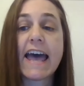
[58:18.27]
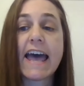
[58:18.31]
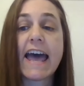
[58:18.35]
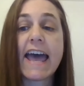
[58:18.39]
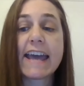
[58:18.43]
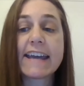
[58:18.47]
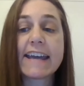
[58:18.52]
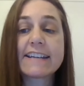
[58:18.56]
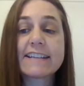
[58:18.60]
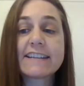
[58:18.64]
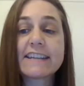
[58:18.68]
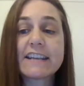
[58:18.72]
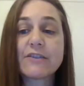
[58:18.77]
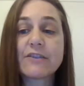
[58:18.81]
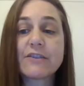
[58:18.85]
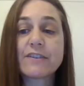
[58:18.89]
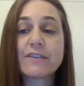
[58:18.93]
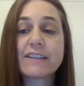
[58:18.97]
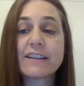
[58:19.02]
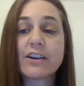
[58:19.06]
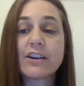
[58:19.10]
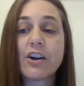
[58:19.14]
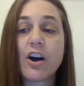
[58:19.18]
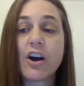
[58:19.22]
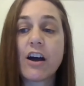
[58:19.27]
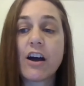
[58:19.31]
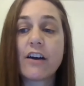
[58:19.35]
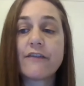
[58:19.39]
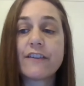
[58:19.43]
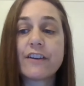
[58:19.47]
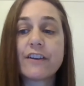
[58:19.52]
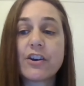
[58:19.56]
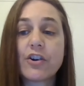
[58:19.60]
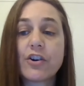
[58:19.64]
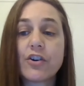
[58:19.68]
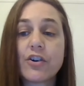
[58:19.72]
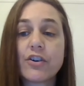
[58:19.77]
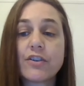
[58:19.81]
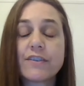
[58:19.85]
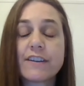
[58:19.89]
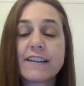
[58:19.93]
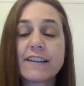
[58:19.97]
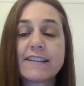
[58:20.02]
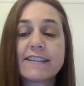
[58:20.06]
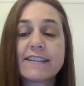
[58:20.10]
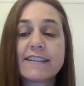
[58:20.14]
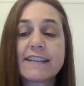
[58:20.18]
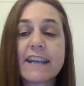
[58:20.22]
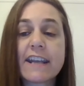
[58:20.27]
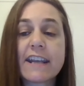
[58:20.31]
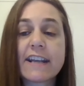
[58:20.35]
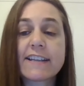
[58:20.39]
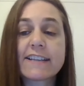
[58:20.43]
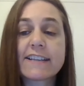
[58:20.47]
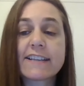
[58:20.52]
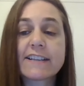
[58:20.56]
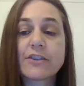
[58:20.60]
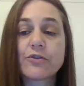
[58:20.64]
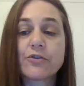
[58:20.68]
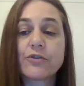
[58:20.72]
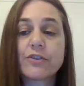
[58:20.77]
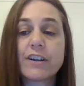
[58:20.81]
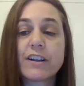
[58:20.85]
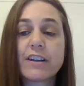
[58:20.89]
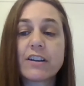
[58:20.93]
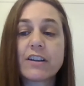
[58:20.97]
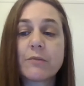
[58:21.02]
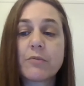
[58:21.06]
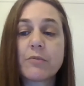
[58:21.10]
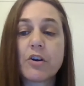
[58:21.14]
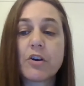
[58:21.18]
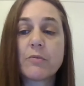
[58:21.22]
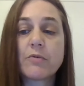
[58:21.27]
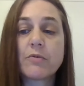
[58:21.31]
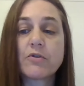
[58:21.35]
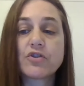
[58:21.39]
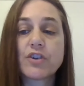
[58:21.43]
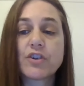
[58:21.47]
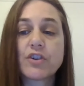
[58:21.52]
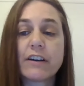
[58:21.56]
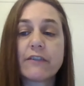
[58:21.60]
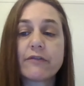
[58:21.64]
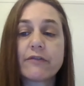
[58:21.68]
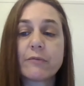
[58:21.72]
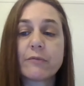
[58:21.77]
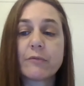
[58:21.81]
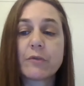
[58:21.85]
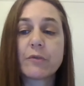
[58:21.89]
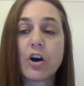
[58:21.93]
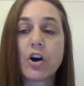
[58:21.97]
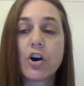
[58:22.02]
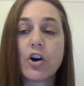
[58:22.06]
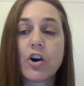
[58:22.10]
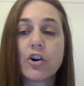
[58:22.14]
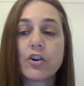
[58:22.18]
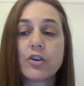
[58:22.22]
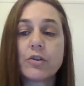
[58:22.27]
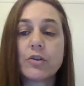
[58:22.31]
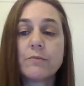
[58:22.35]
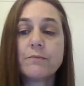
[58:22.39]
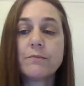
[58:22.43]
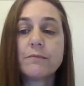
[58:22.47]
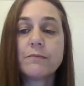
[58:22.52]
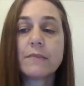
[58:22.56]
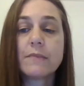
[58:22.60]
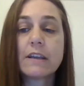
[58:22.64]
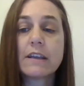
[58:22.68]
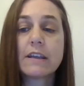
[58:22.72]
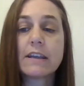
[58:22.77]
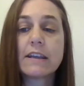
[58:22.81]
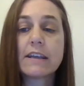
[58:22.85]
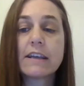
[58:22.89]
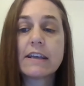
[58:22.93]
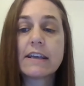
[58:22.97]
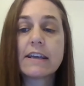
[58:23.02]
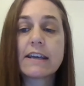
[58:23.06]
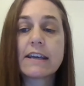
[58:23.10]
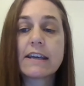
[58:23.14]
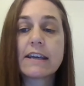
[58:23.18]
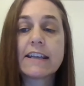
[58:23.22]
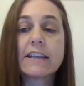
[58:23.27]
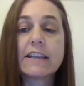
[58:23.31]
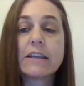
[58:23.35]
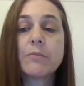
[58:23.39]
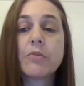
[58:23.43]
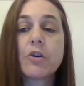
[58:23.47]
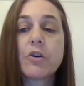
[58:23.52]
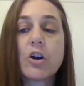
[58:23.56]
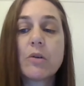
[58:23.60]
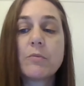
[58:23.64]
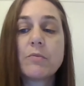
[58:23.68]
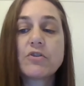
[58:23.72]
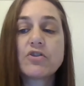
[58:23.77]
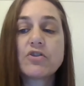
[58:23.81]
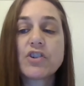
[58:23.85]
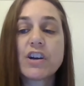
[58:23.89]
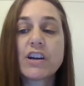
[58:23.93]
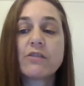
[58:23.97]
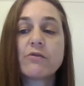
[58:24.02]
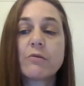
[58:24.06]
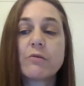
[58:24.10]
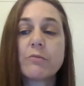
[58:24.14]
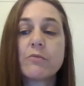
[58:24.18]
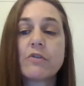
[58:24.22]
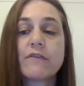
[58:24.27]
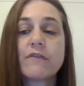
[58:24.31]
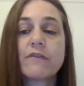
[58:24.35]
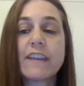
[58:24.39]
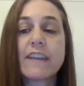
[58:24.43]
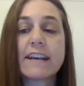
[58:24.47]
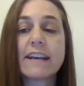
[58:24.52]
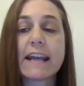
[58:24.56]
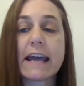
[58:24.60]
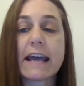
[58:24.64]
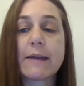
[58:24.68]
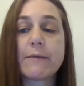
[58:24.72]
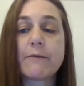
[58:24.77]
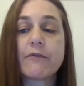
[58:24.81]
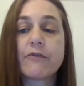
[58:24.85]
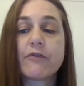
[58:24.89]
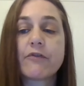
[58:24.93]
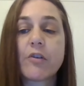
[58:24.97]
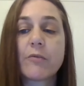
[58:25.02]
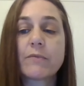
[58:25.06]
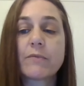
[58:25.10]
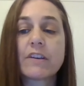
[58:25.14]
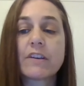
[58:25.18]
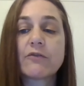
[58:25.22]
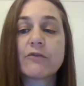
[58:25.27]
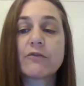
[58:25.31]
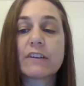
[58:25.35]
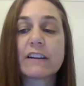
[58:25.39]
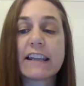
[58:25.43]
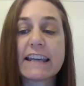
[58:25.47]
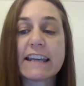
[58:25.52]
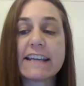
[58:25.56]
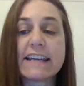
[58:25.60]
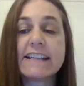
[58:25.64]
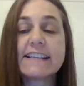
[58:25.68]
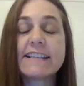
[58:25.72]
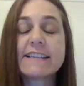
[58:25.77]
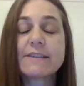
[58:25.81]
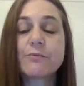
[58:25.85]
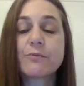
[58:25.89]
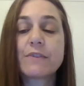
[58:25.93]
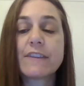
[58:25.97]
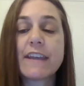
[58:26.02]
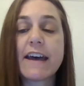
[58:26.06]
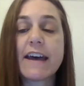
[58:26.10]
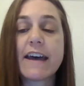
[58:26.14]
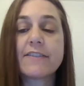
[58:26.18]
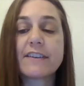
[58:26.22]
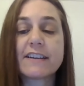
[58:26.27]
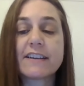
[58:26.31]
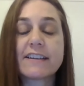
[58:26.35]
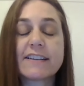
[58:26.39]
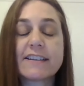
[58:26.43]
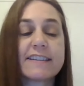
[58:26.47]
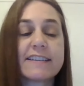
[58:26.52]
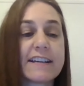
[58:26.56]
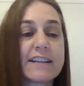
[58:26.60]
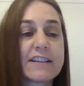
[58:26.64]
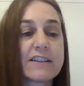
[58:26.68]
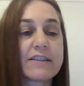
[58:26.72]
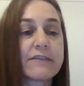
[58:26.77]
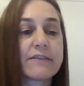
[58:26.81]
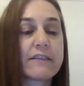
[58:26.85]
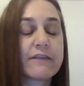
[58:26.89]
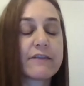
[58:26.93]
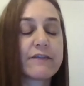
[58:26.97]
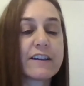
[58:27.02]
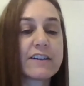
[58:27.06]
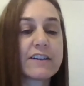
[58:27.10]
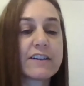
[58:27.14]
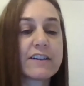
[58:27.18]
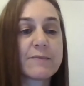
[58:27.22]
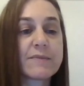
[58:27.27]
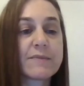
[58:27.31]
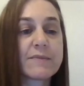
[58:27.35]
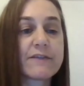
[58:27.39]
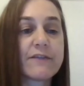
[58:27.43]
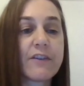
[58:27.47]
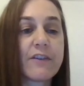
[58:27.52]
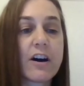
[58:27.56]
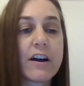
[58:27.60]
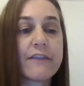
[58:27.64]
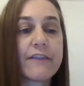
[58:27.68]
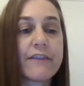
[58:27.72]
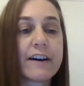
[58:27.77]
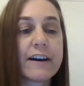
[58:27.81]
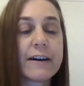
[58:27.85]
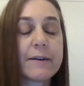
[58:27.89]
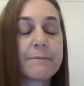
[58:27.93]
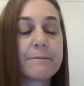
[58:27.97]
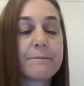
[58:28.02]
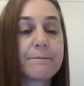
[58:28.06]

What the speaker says: and there is an IVO that's excluding the perpetrator from the home, can the perpetrator remove their name from the release without the consent of the victim survivor?